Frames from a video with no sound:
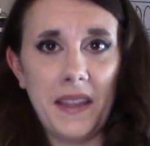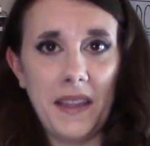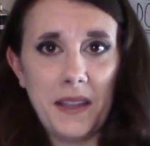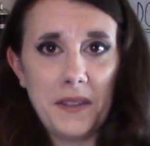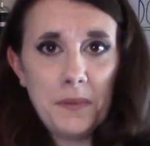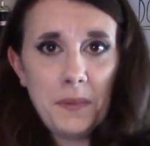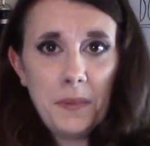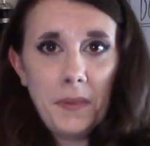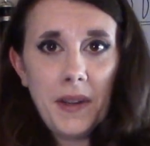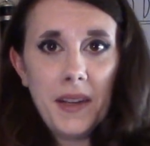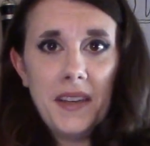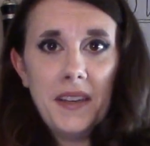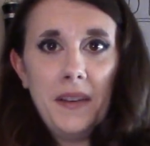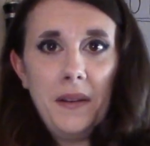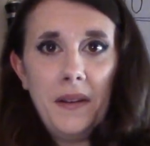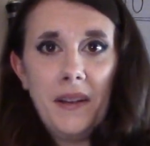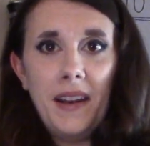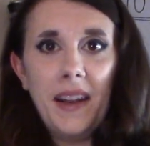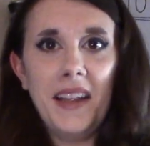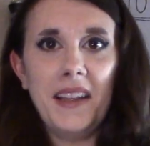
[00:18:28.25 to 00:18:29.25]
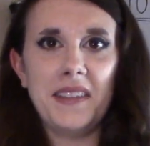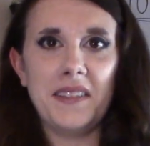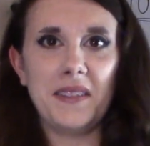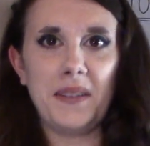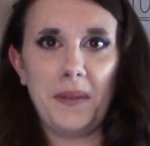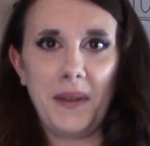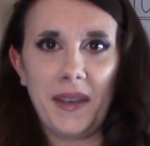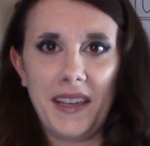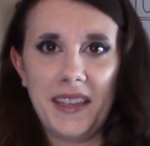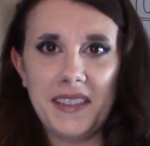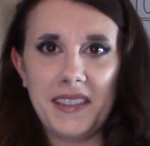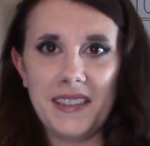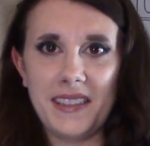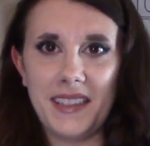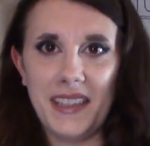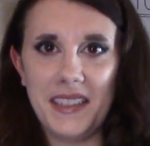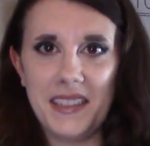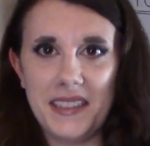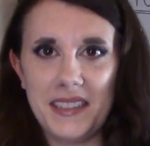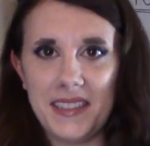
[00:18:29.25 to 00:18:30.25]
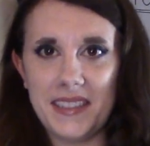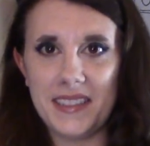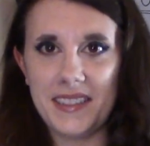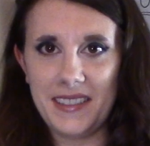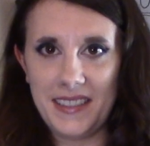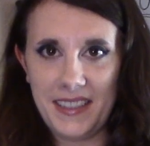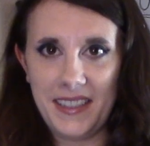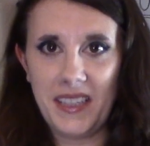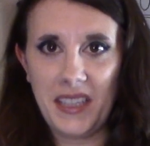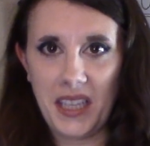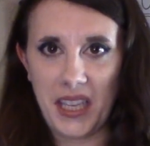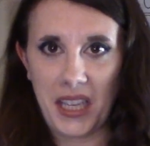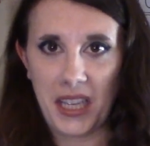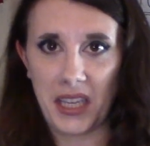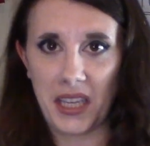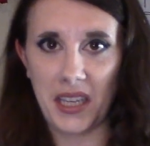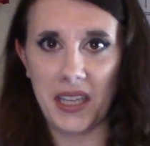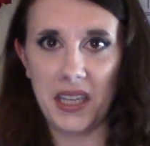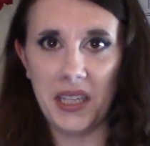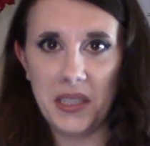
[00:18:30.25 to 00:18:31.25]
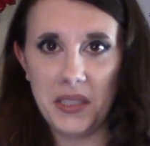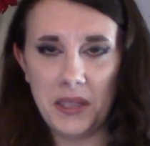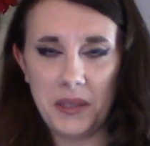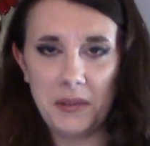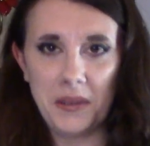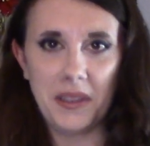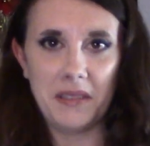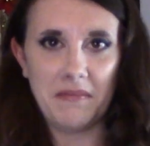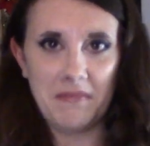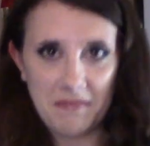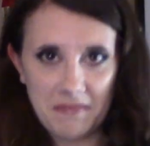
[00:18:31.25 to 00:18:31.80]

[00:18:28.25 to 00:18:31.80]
that's what we're gonna do today. So I guess let's get into it.